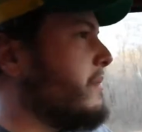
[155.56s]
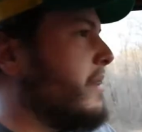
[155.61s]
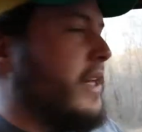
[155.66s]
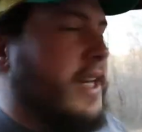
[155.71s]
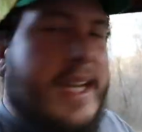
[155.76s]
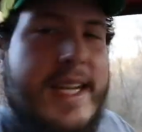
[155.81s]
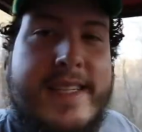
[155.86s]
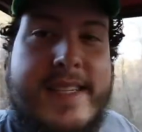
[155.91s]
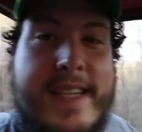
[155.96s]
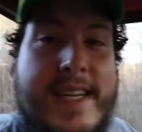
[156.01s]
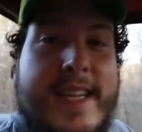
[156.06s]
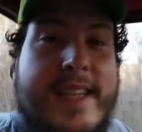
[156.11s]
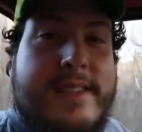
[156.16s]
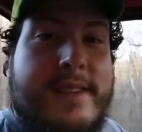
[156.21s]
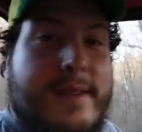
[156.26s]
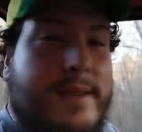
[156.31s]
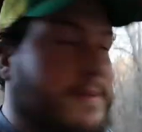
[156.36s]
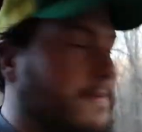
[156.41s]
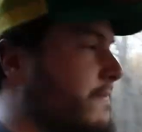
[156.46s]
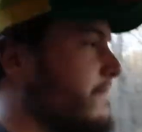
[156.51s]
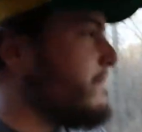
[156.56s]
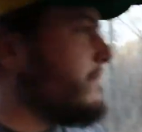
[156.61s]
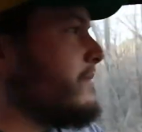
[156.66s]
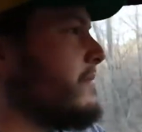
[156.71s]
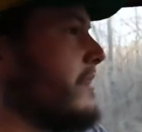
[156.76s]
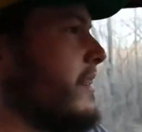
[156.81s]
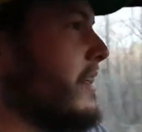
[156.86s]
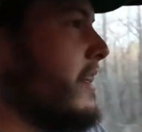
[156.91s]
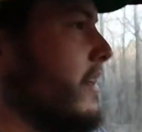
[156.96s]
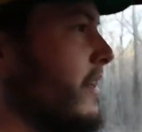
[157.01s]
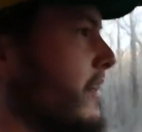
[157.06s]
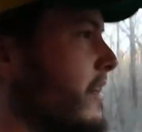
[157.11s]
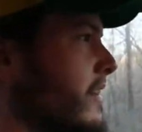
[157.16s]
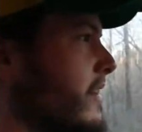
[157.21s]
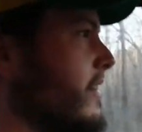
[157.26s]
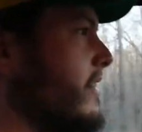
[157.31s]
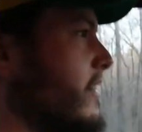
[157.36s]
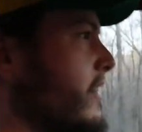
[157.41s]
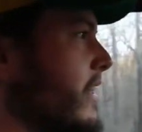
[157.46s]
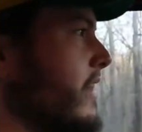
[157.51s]
but it is a diesel
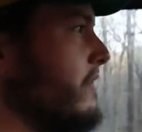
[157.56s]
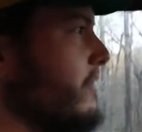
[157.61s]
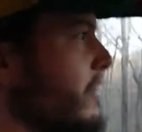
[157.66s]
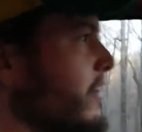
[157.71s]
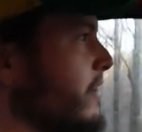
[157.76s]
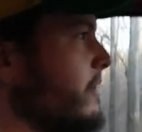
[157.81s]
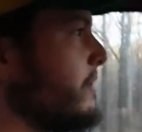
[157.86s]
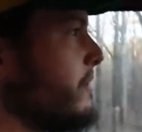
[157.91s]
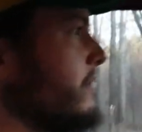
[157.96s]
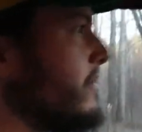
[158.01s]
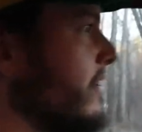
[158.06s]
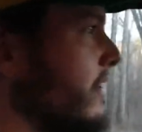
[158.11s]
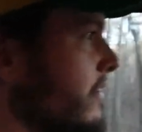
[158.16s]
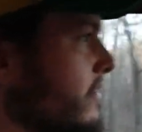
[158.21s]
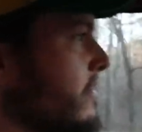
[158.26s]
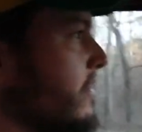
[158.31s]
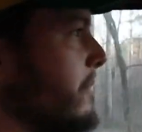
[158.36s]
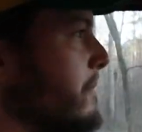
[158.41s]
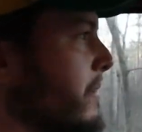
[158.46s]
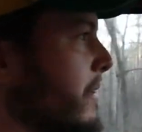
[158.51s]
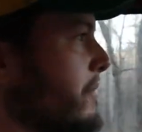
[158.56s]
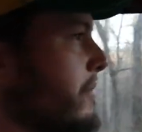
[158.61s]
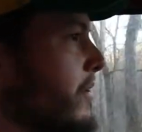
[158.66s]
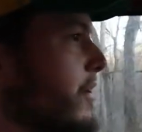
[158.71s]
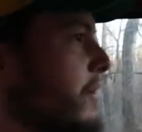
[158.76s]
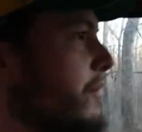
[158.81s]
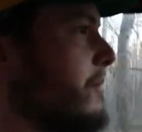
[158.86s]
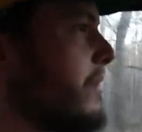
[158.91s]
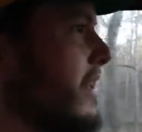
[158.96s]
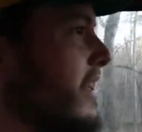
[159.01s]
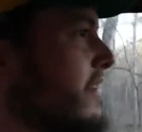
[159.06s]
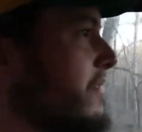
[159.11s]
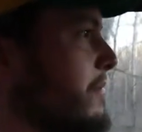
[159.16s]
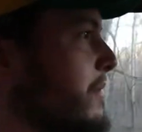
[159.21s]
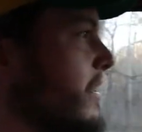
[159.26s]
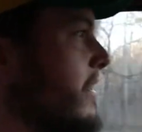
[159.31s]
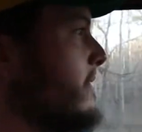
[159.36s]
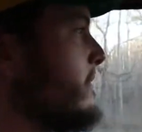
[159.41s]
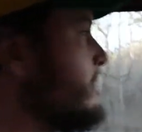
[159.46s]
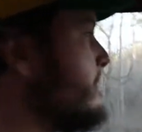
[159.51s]
even though some people don't believe me